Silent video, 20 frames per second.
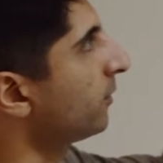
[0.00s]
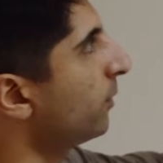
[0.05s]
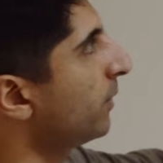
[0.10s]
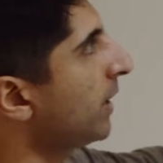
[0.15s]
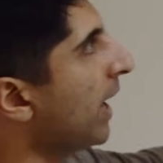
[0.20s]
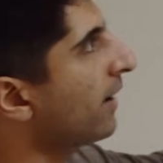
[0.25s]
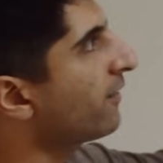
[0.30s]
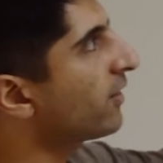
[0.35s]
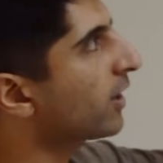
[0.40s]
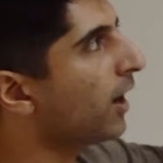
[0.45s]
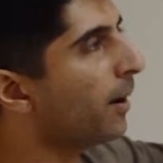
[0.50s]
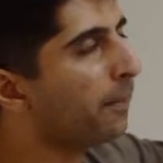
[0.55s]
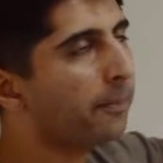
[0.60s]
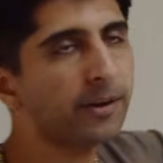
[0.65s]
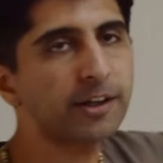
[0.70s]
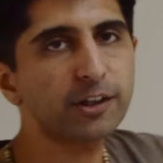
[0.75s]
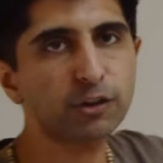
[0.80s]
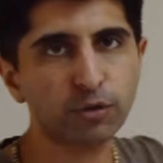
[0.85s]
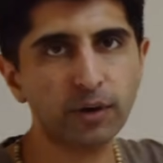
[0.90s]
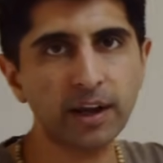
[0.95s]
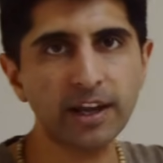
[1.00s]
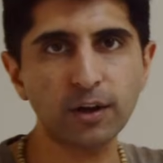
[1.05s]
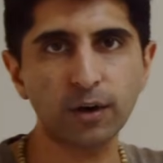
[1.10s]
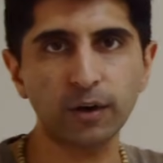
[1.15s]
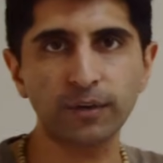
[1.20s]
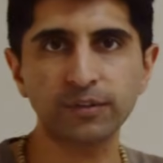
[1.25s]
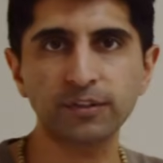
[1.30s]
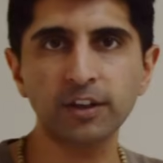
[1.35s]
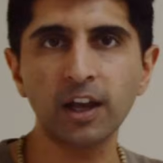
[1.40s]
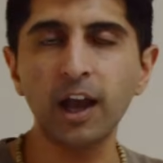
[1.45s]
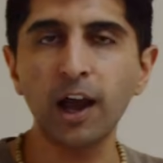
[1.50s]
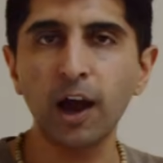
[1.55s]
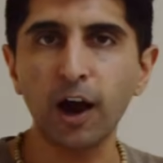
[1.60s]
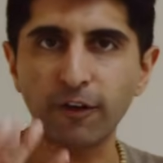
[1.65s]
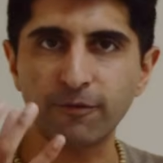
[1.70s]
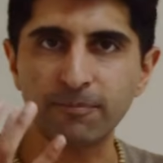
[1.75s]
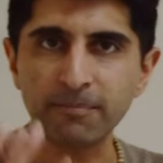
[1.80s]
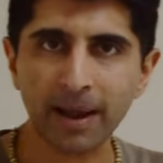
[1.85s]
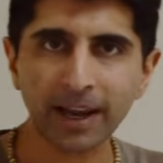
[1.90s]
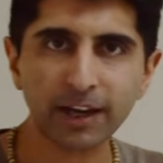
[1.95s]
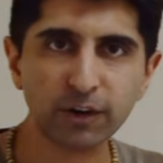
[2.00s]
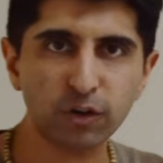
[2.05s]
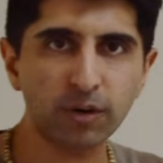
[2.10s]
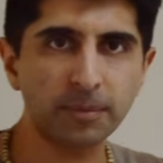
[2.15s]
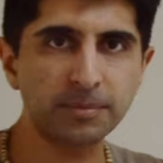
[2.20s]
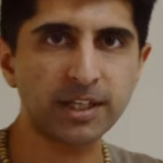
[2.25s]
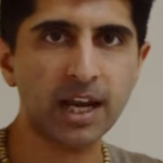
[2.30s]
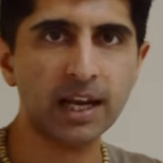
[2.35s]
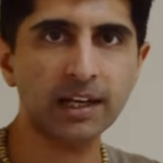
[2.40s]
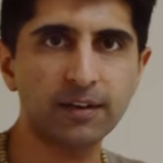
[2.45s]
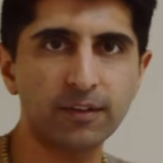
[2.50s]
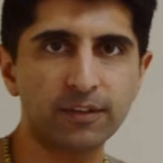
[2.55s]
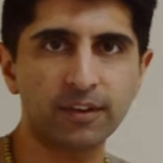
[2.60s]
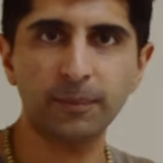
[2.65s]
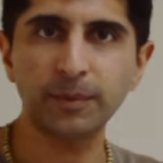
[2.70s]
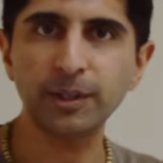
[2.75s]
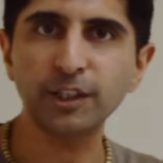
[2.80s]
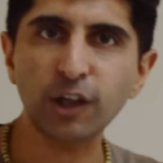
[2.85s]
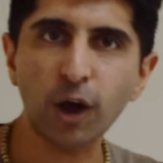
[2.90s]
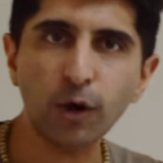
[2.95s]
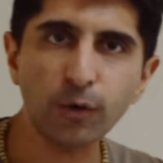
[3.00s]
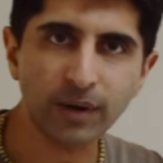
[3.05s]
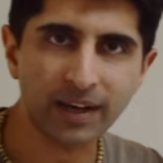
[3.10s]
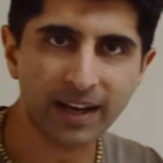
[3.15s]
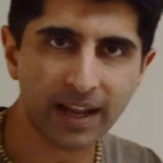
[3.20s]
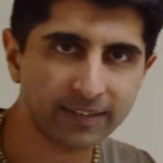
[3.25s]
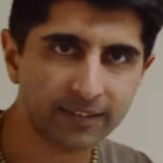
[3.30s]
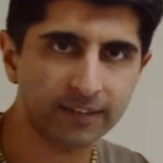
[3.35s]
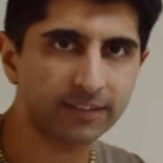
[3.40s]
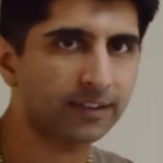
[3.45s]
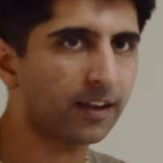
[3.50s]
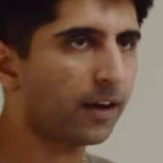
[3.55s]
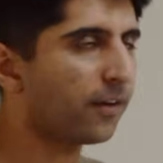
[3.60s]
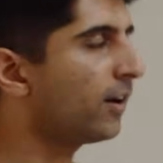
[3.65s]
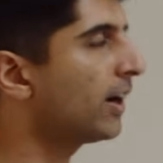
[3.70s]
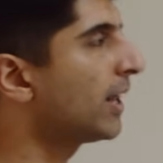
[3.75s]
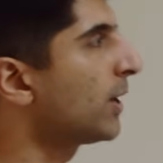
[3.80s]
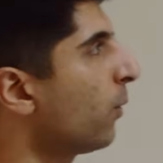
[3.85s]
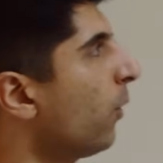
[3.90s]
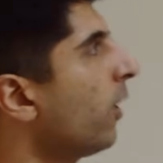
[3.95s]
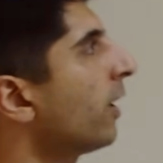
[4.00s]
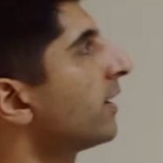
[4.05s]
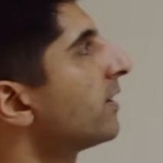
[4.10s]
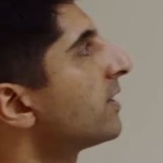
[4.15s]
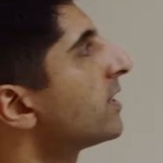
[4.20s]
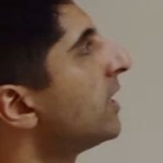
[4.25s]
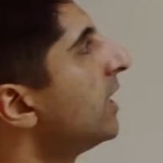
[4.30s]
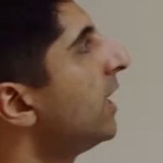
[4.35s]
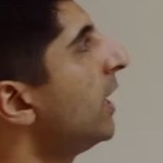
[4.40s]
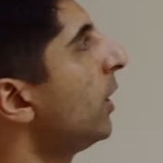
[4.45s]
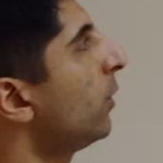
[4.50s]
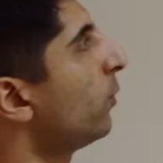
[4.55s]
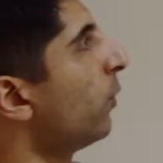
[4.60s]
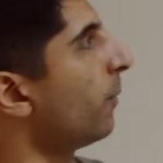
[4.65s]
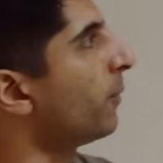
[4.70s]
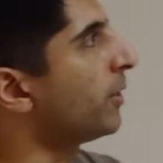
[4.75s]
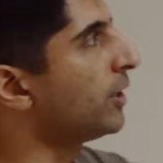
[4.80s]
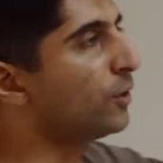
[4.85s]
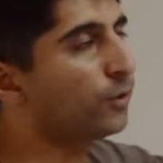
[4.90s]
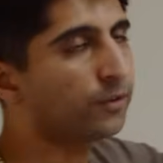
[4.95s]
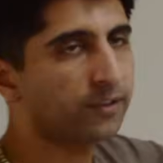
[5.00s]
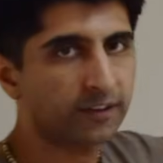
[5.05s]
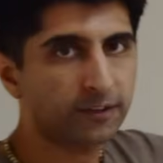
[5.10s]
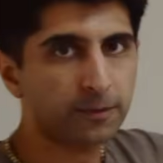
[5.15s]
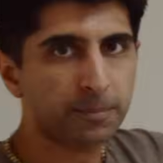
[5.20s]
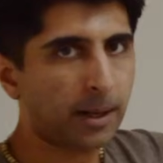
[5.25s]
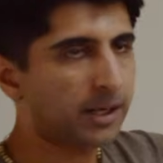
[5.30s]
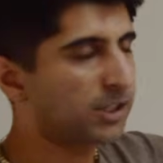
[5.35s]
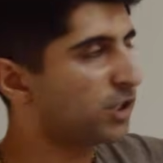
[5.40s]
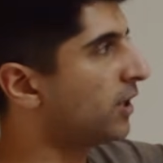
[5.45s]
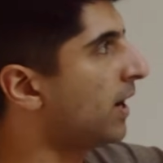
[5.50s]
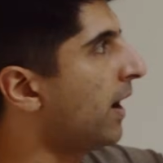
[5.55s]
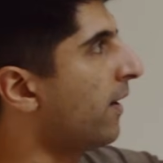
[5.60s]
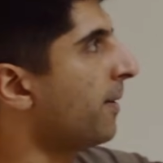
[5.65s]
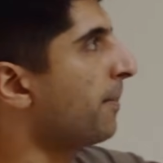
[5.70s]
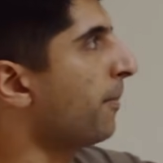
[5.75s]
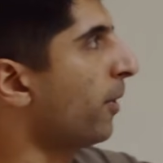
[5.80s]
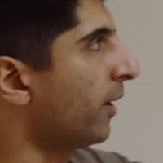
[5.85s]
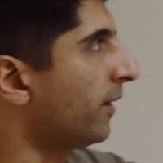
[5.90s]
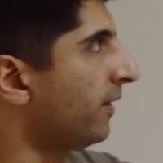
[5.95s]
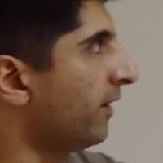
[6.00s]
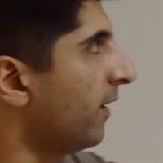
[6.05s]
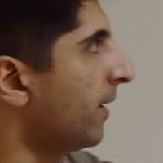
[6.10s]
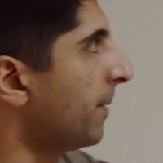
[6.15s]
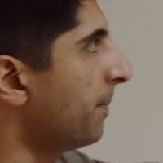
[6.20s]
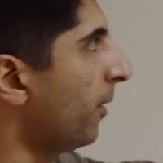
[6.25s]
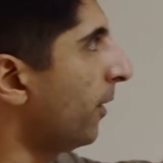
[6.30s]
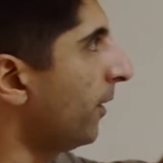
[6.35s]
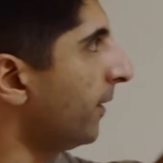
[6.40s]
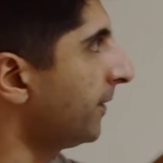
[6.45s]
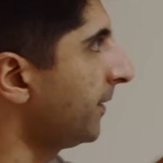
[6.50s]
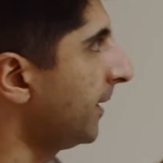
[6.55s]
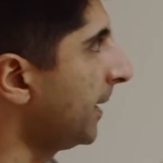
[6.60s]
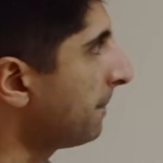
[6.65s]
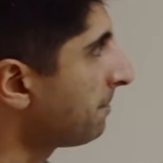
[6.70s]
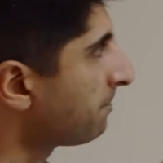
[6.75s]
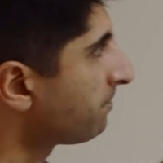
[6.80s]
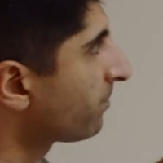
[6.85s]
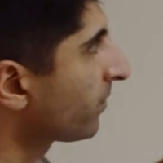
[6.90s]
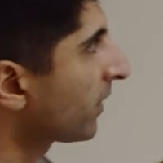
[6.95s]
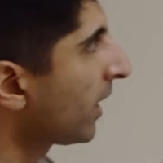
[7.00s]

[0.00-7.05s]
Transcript: So we have a couple of trade-offs of macro objectives that we don't necessarily want when we use expansionary monetary policy.